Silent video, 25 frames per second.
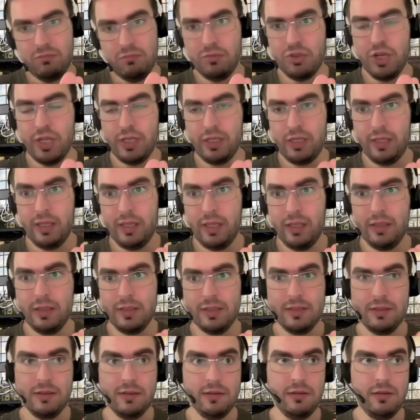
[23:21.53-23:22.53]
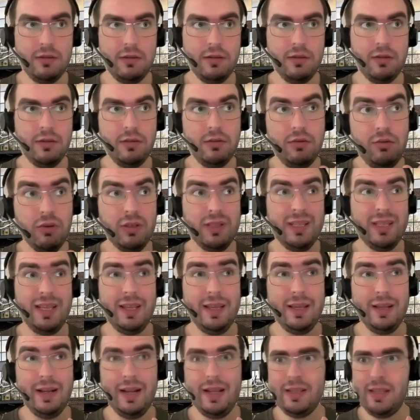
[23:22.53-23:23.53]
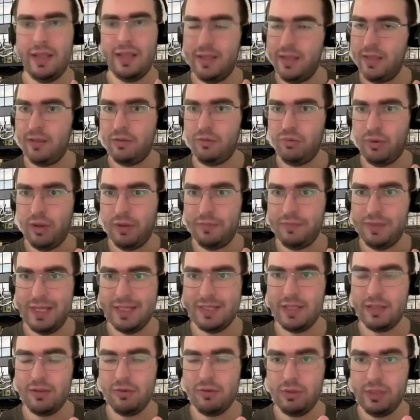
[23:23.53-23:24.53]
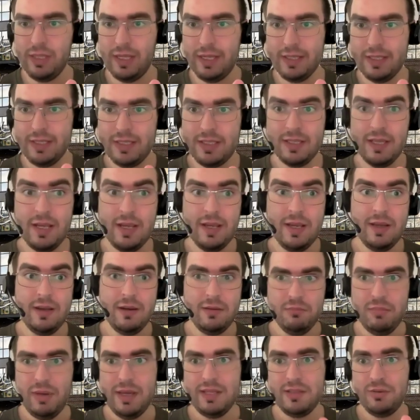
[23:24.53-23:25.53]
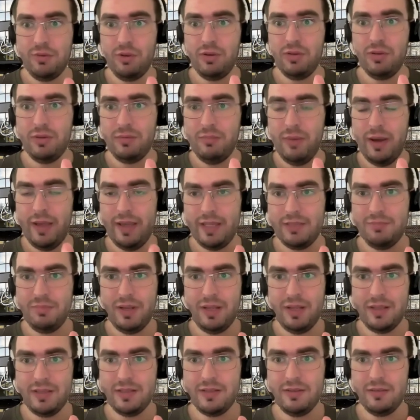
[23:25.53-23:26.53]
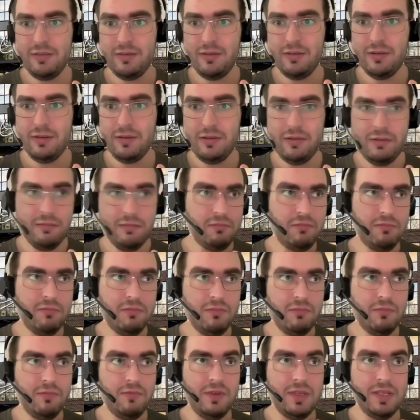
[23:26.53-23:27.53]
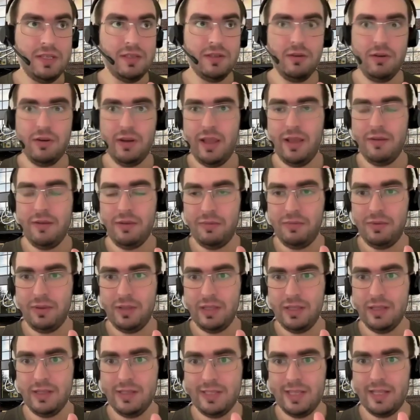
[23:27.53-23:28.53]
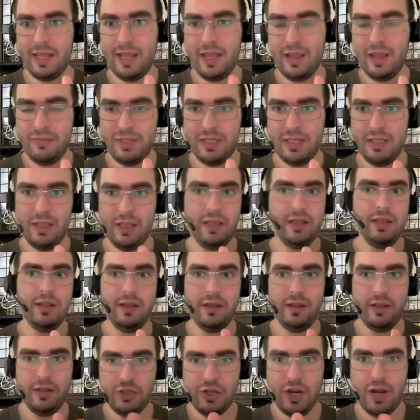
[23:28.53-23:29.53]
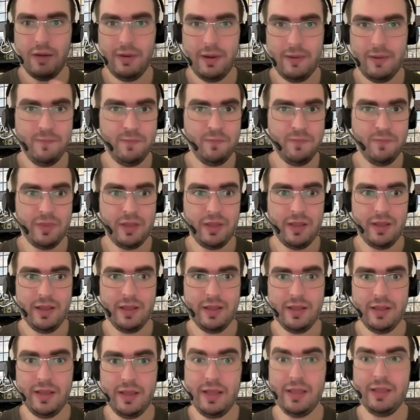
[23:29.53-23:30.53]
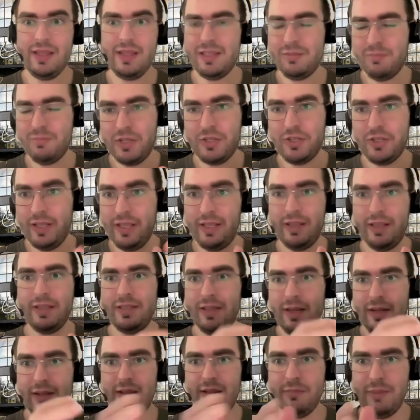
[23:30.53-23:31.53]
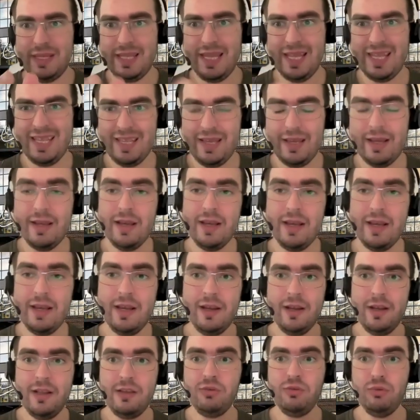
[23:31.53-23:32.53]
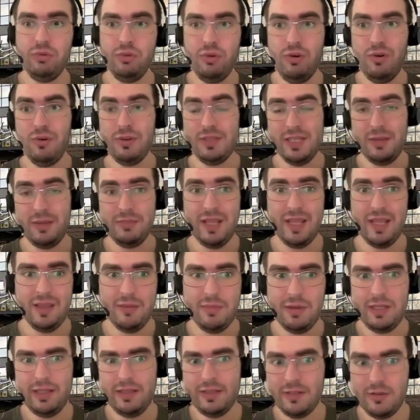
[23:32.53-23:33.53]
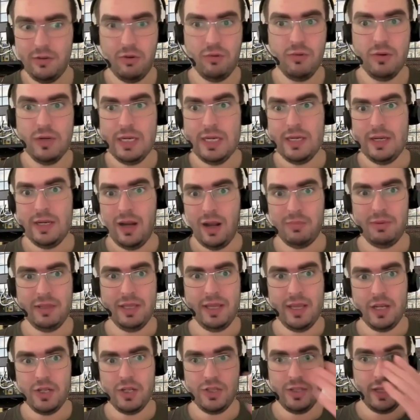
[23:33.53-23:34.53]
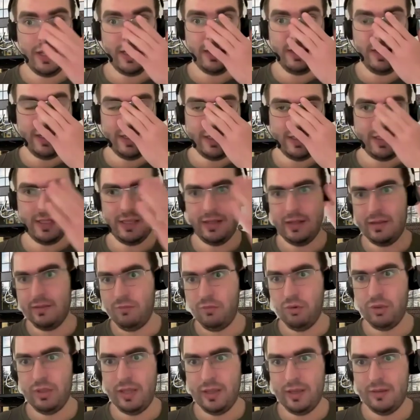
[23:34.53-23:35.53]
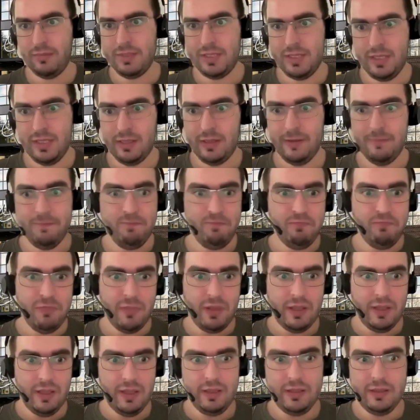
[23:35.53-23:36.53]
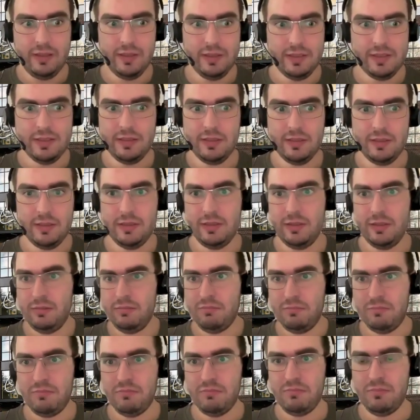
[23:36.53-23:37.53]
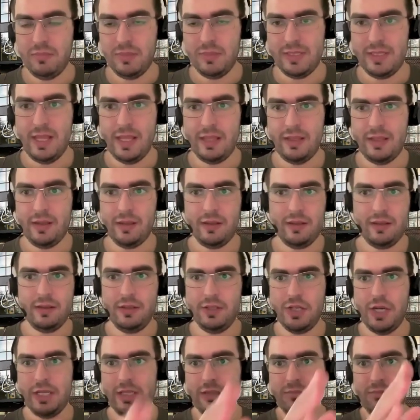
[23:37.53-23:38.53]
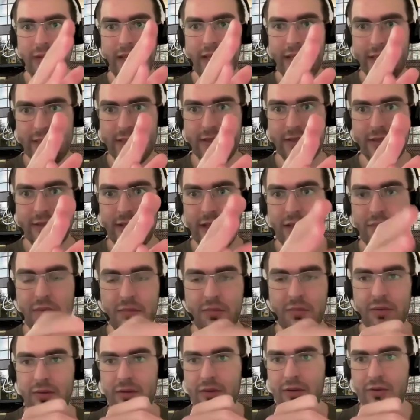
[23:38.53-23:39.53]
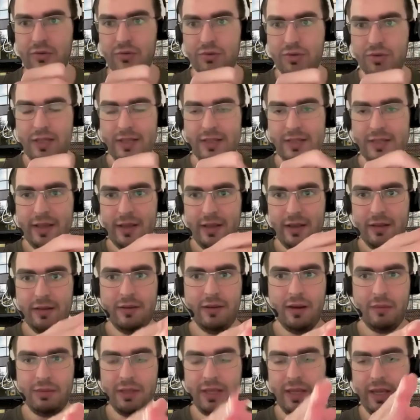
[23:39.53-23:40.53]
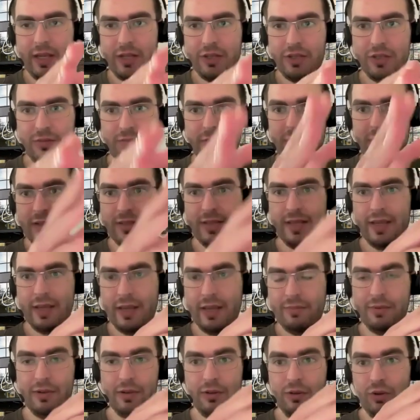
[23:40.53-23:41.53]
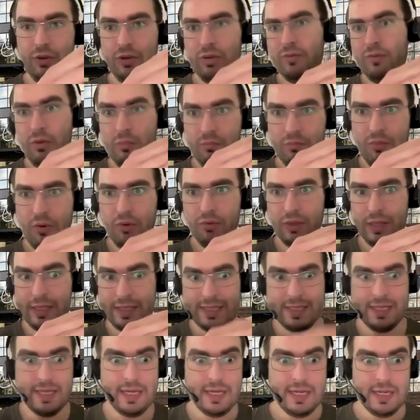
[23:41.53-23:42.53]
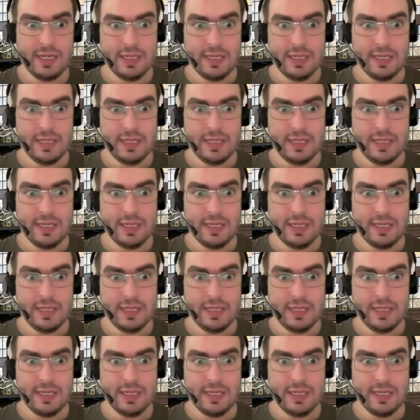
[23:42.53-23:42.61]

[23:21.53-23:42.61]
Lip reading: Generally, it is not a great idea to have nested contexts based on my experience with everything that I have seen in Java. And especially, it is a really bad idea to load them dynamically. So application context, what I have seen, it is a standard just place that people use in the applications where they have a lot of components.